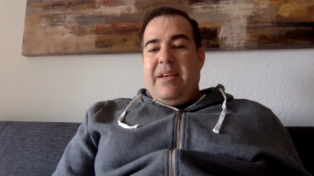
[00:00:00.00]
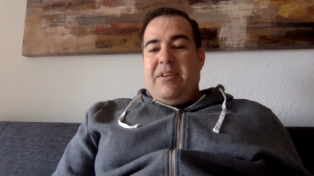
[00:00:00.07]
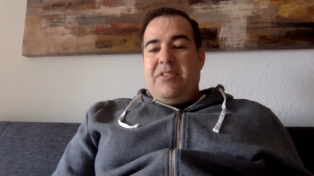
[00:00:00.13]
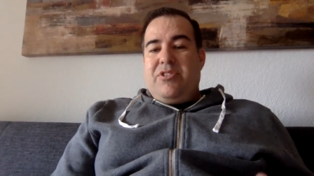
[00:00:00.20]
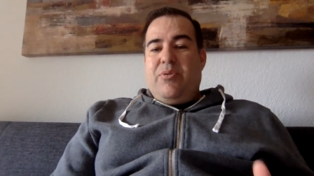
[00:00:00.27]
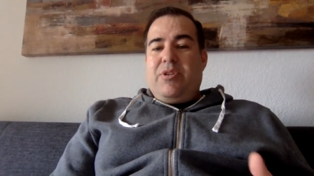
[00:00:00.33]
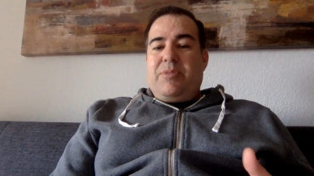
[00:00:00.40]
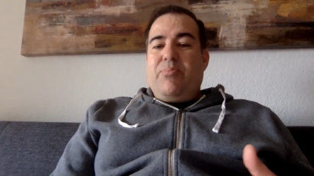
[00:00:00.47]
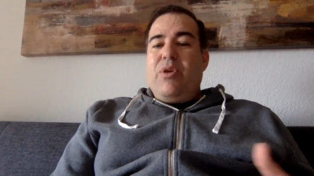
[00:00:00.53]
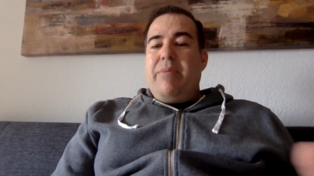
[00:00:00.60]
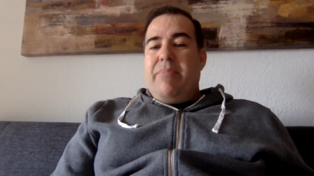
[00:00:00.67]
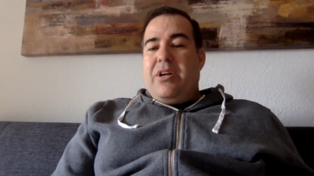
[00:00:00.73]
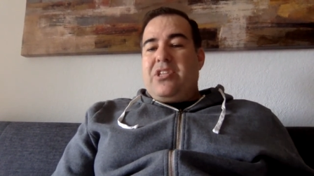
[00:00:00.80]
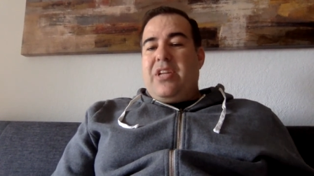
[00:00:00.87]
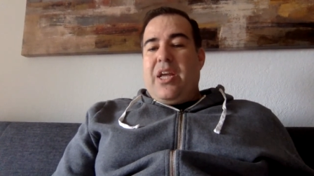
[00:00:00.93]
So it's pretty
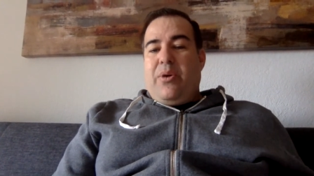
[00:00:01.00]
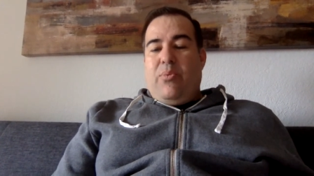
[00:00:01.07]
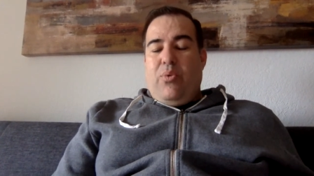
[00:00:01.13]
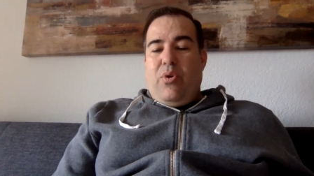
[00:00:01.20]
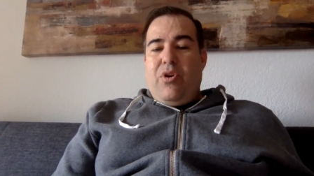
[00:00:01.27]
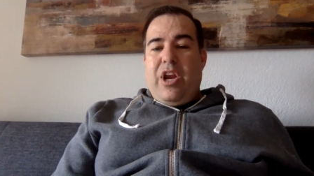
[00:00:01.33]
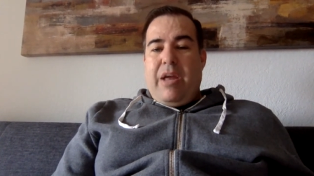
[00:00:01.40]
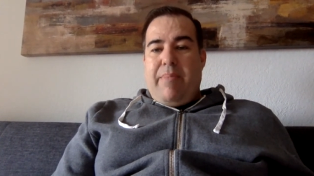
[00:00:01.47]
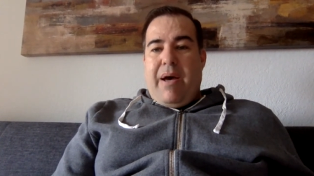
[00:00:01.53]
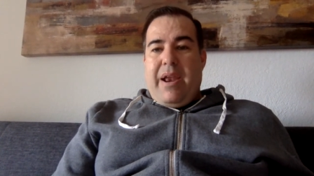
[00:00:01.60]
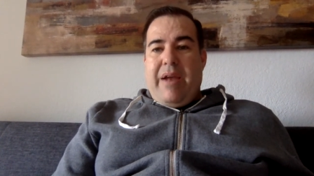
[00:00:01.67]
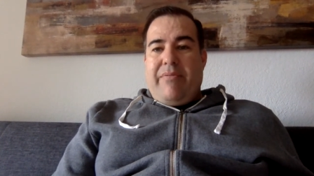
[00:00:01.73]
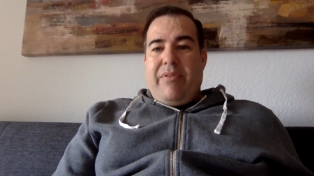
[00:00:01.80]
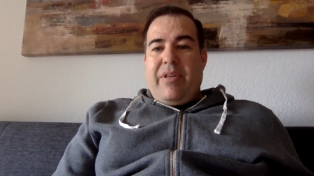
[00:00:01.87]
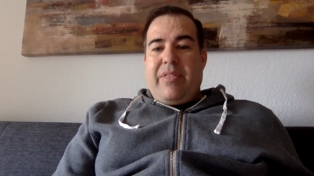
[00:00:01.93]
much like worry about
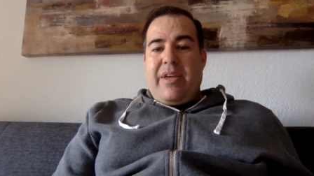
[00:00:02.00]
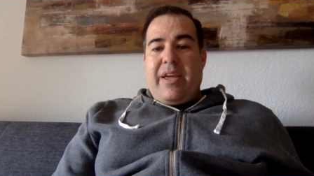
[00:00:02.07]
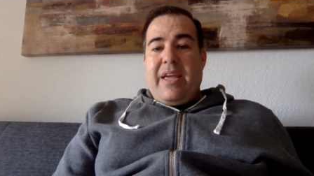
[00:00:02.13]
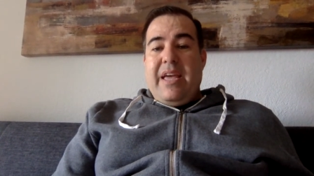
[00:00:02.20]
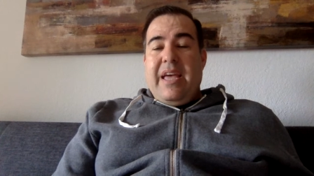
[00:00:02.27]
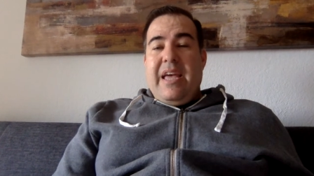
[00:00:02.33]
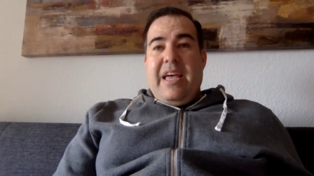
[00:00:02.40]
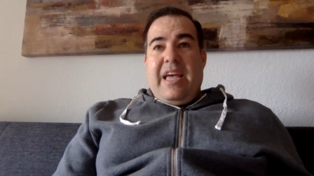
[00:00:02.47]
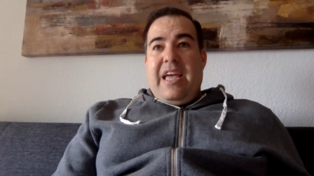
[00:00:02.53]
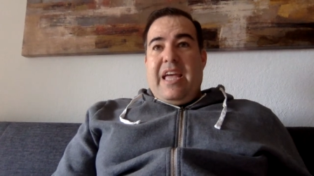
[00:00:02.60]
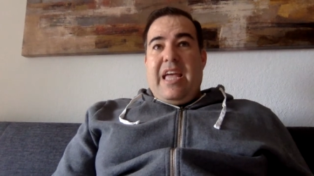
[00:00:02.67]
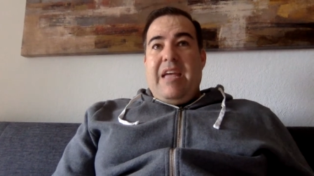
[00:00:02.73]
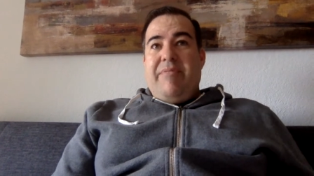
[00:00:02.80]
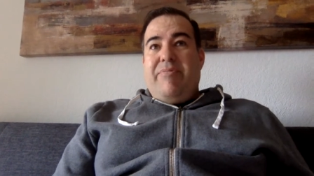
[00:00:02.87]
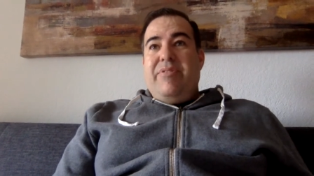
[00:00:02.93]
everything.
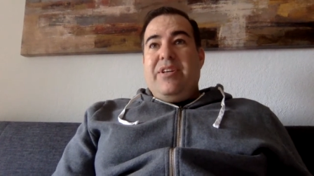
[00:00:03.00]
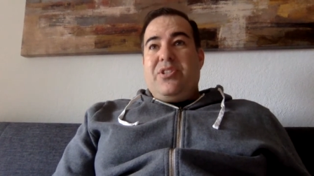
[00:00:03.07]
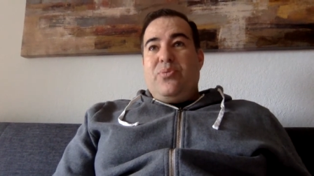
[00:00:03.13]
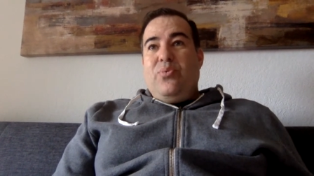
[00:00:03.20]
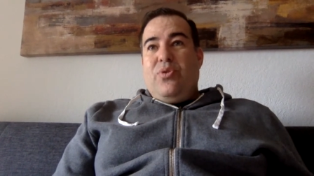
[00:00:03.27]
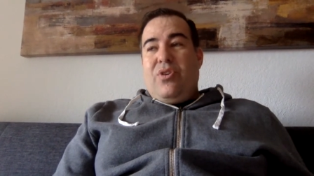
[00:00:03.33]
If this